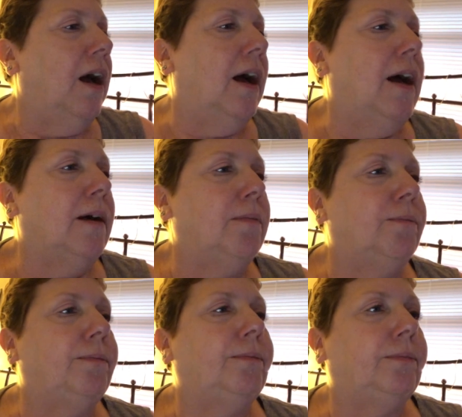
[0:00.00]

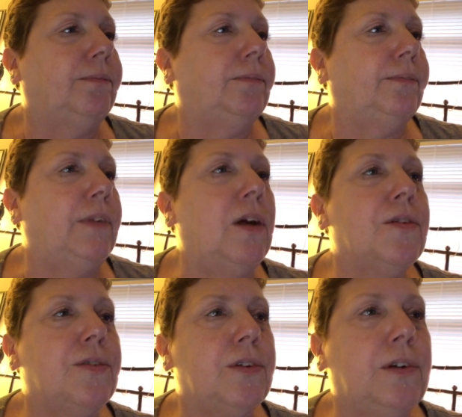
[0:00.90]
Um,
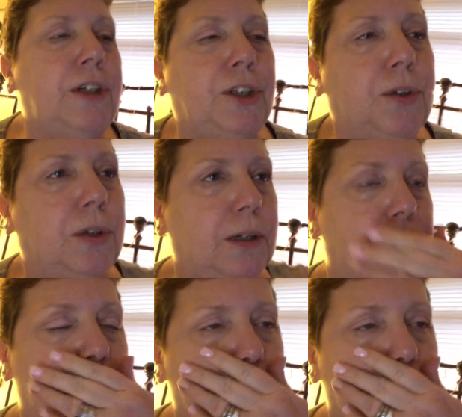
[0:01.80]
long story short,